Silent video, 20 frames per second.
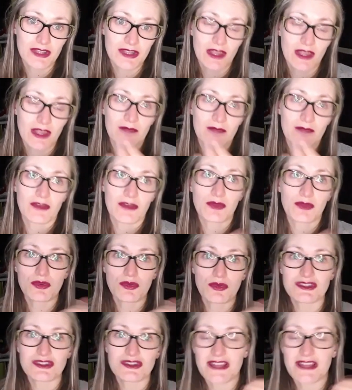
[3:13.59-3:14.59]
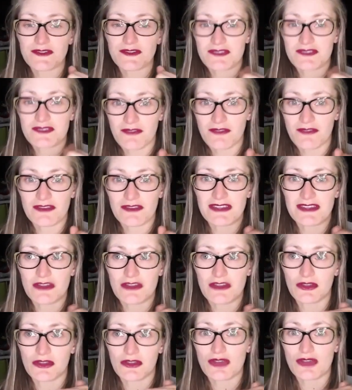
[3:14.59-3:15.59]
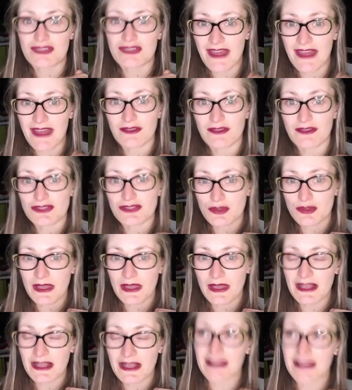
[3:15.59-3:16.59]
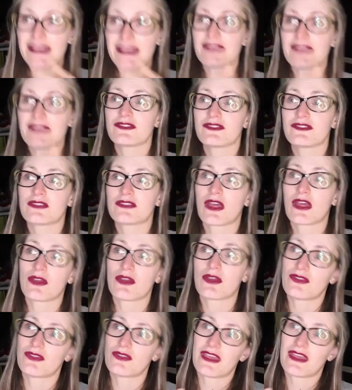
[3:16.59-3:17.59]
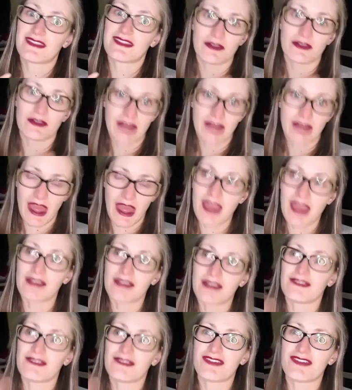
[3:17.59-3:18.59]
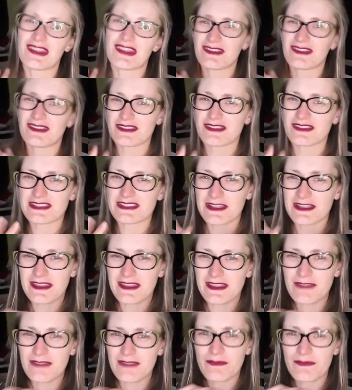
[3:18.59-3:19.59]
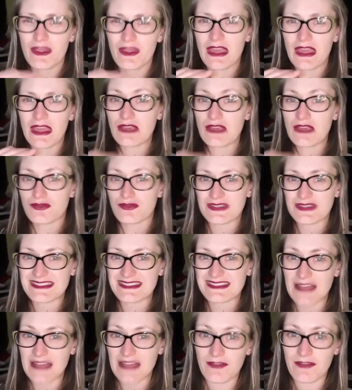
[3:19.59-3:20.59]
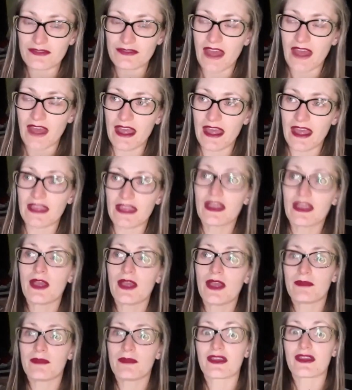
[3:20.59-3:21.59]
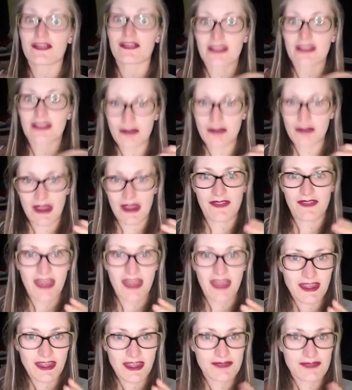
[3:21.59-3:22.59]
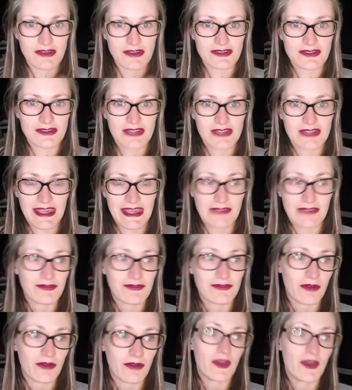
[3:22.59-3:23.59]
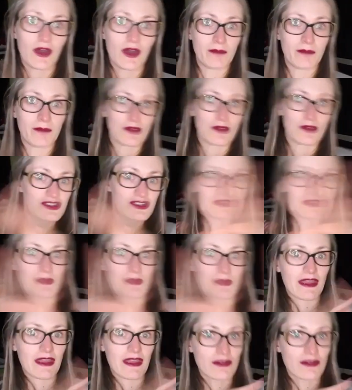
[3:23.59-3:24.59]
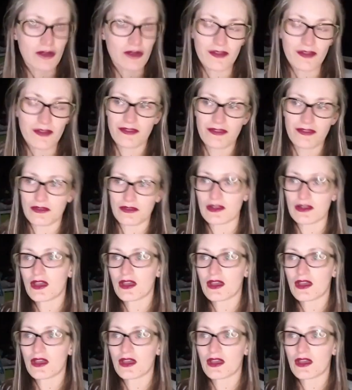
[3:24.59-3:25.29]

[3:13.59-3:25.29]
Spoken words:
My water levels definitely don't go down as quickly, even though they're still on hay, and in fact they're on a slightly increased level of hay because they don't have the hedgerows to eat from and munch their way across and